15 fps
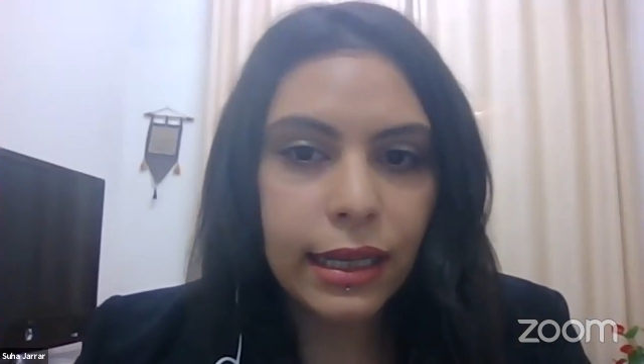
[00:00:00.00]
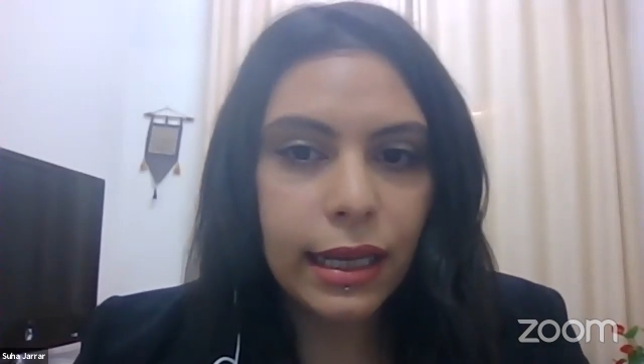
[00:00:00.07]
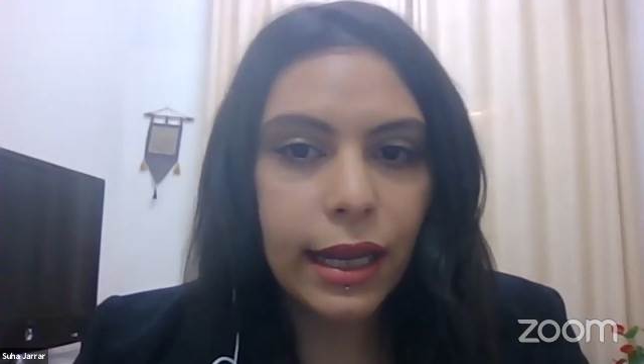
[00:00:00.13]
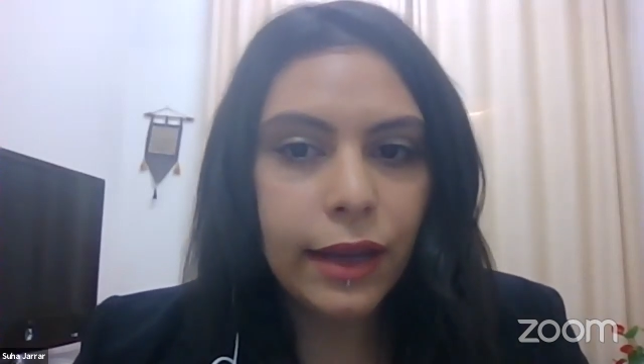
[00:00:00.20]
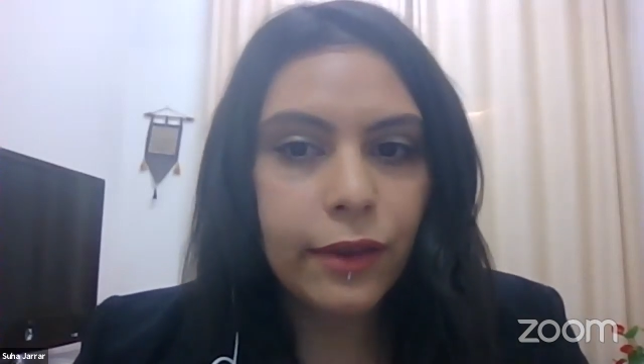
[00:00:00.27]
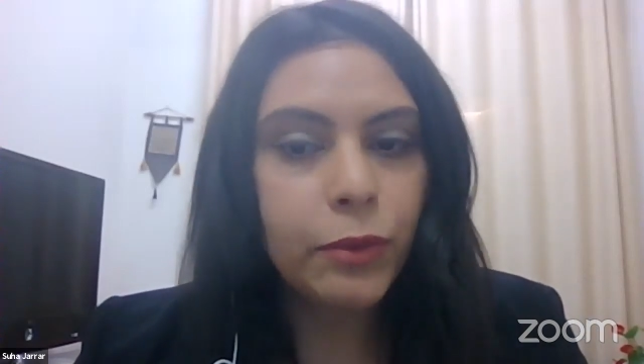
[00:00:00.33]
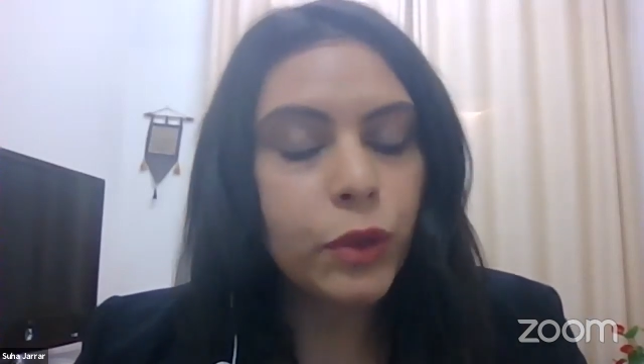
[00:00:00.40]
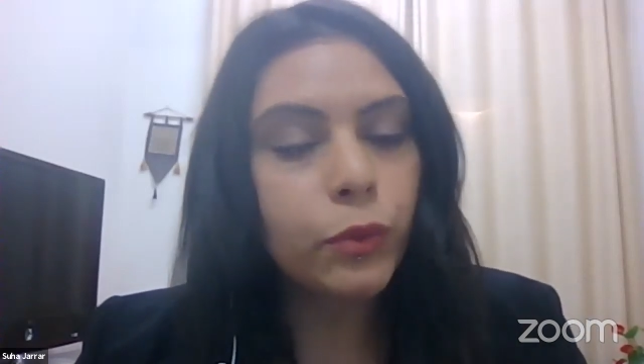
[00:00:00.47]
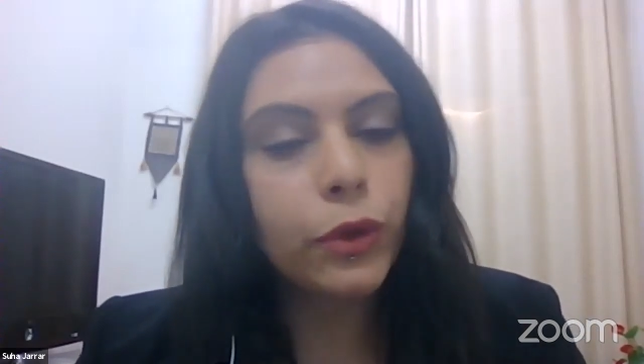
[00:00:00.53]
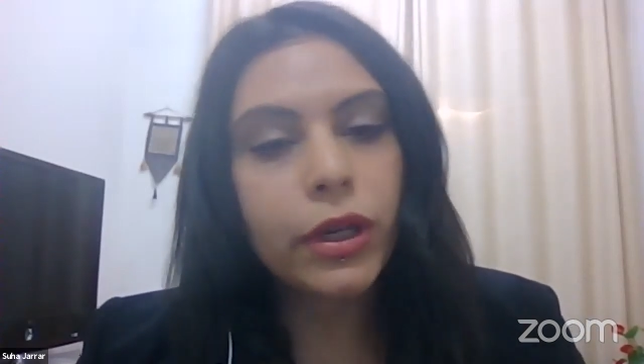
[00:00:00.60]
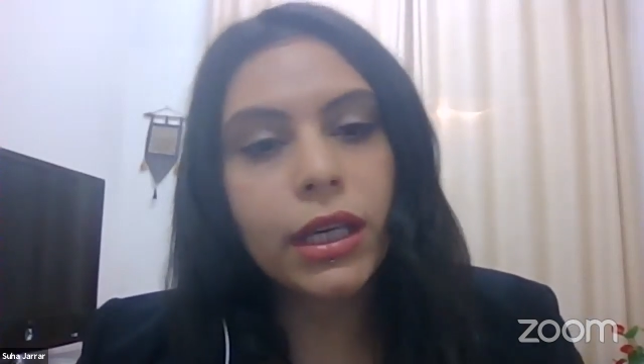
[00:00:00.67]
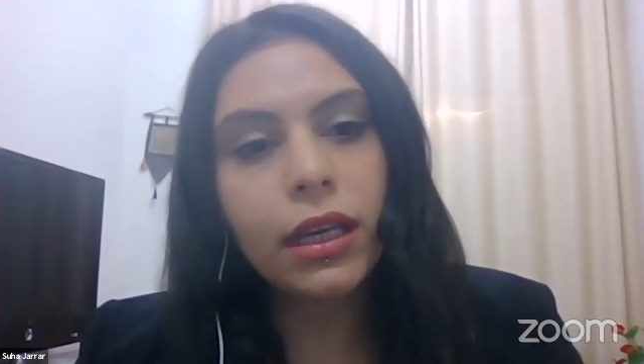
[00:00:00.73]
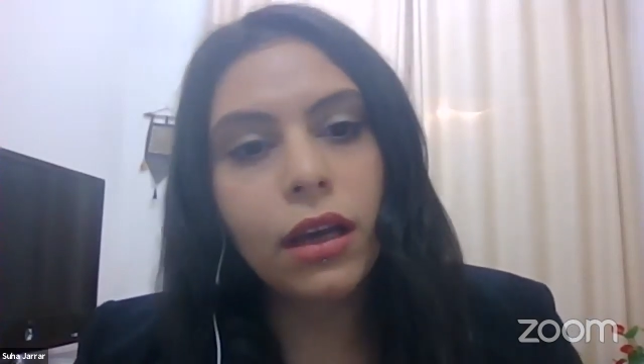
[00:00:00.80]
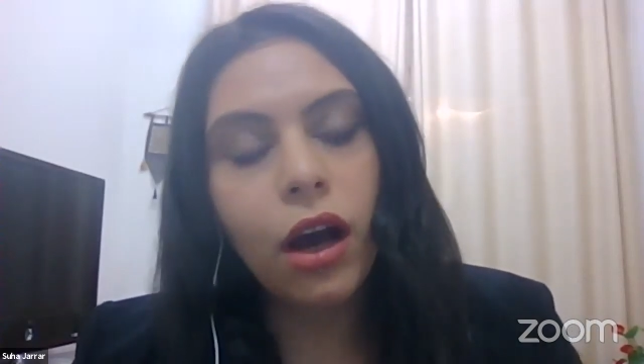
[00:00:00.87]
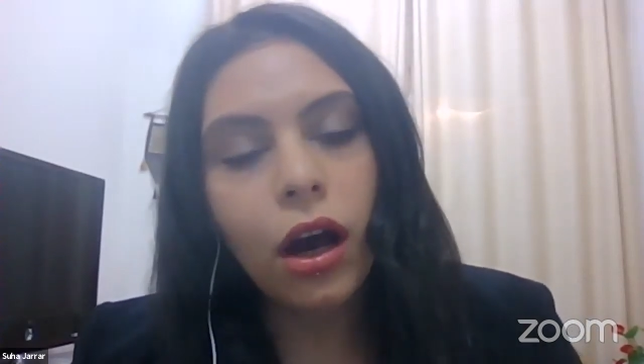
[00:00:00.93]
and have been
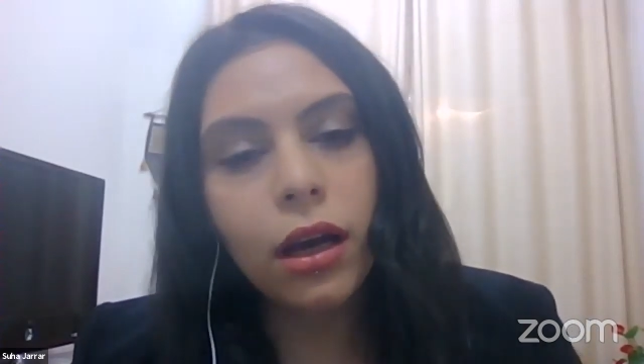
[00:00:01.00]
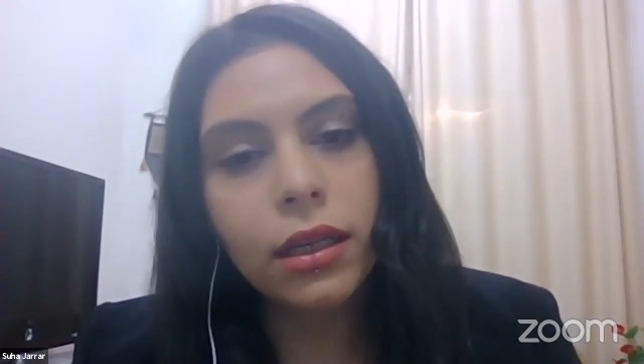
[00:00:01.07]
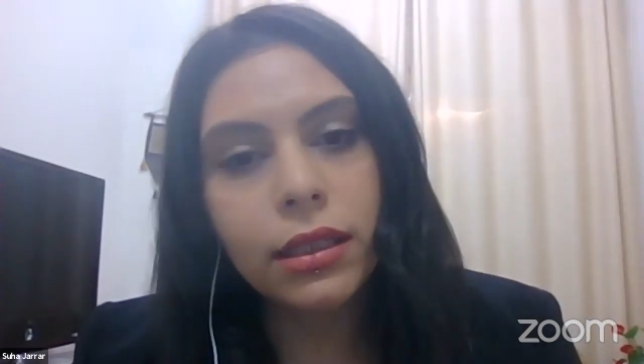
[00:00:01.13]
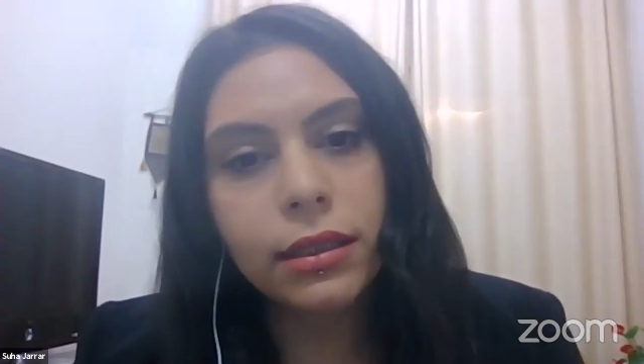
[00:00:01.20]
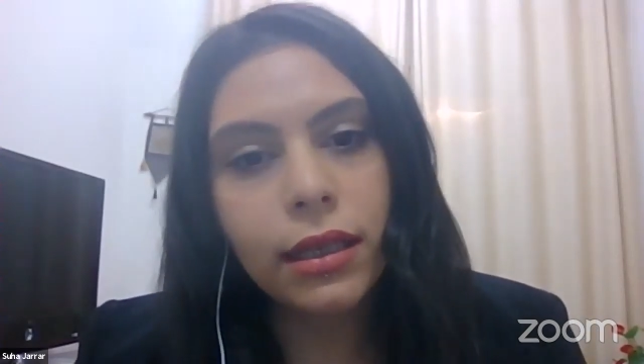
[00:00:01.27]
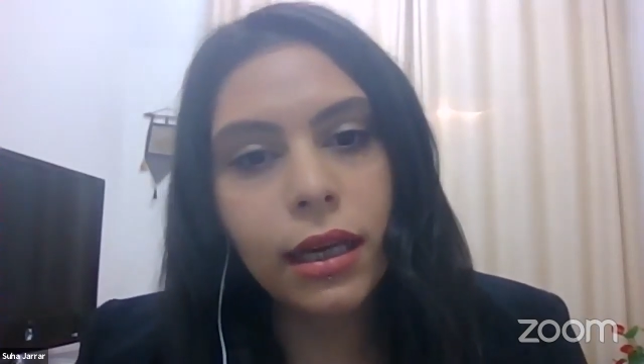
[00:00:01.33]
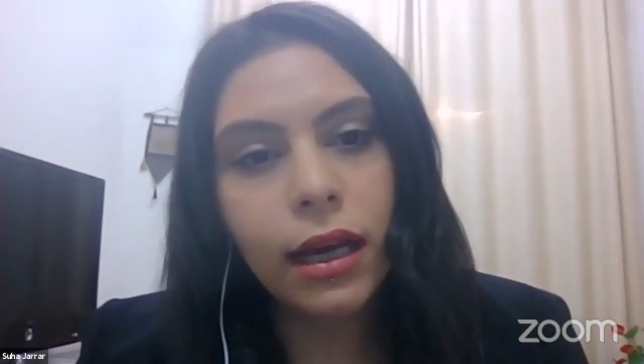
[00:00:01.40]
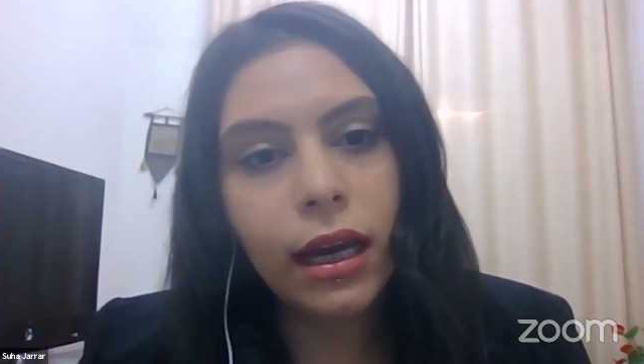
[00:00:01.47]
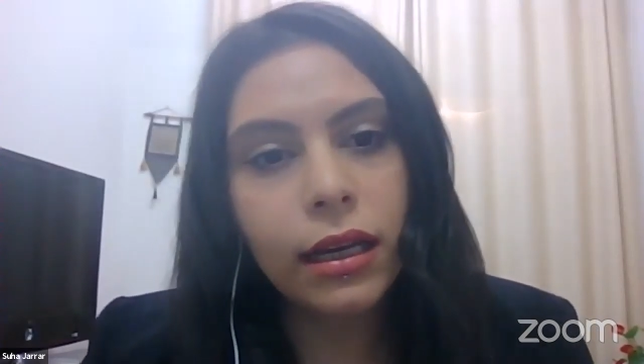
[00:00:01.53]
working on